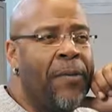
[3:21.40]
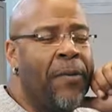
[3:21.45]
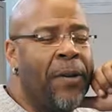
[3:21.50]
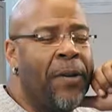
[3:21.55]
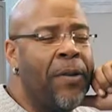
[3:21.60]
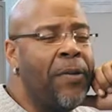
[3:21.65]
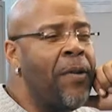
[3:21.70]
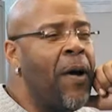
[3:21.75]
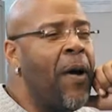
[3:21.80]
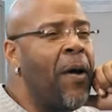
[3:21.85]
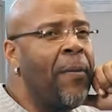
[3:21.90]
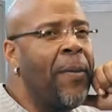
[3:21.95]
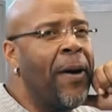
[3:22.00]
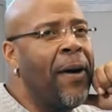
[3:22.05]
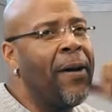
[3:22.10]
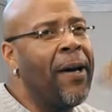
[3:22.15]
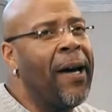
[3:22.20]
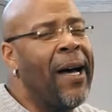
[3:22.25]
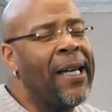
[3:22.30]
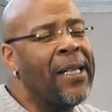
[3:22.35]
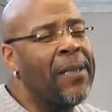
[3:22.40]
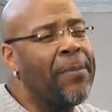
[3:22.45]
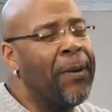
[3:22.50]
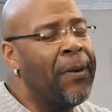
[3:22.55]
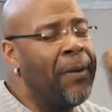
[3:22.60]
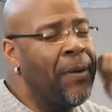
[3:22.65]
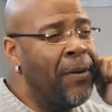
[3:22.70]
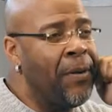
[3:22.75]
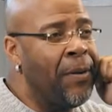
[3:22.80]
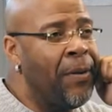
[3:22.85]
When you talk about
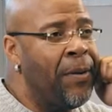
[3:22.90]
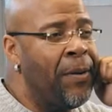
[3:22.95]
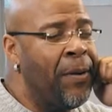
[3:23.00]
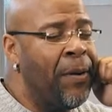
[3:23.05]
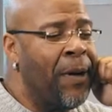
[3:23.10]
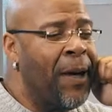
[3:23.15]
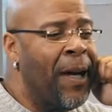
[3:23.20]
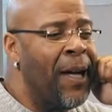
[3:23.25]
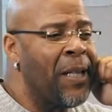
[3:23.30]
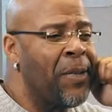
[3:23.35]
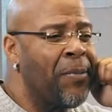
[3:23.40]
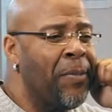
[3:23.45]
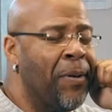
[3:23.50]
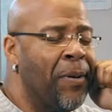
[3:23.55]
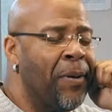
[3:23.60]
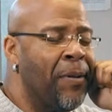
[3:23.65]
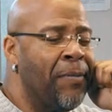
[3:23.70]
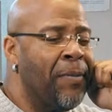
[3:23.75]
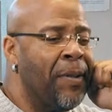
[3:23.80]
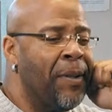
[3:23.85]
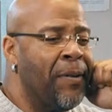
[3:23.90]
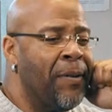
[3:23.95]
gospel, you know, gospel,